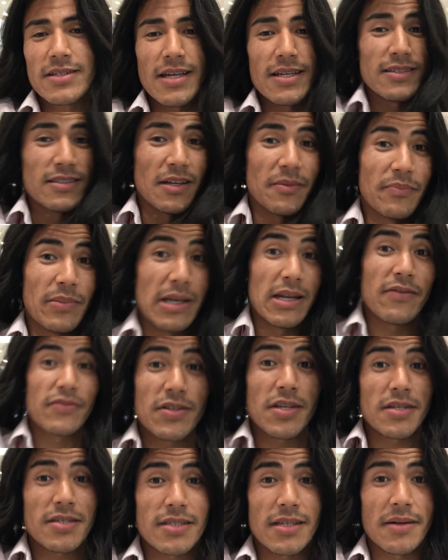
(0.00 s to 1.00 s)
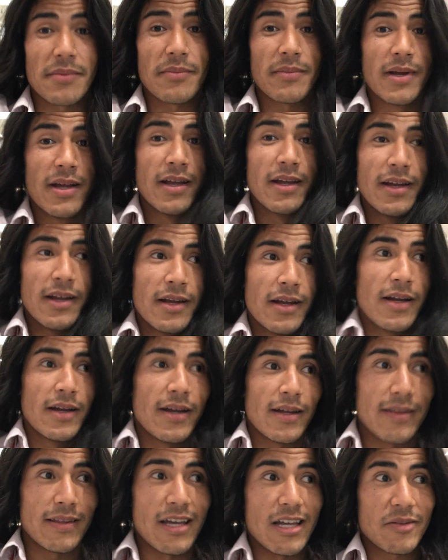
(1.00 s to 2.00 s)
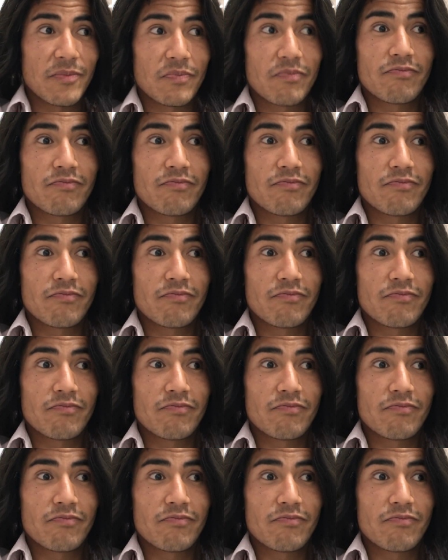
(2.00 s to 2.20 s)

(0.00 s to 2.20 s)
just a belief system that